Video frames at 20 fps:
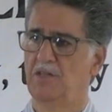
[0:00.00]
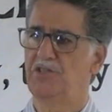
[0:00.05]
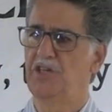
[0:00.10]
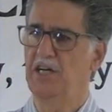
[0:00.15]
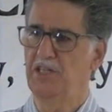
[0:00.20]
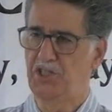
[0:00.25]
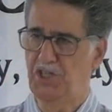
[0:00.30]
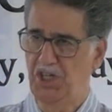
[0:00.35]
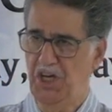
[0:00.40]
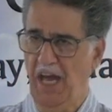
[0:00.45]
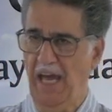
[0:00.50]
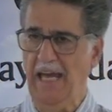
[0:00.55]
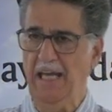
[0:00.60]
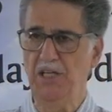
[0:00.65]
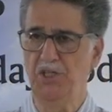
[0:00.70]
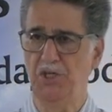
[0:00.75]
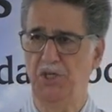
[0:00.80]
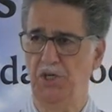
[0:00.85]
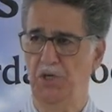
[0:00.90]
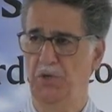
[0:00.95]
to
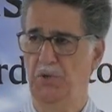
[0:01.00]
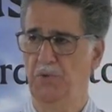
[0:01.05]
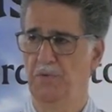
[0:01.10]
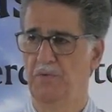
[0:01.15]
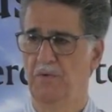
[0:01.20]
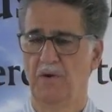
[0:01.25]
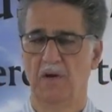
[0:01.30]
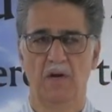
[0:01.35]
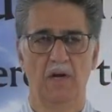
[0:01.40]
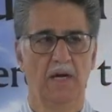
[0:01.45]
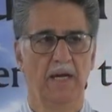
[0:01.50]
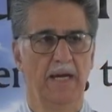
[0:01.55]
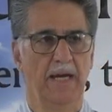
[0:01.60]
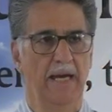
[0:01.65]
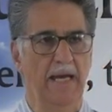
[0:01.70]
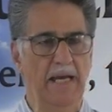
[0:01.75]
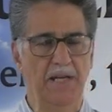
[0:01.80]
change you Amen.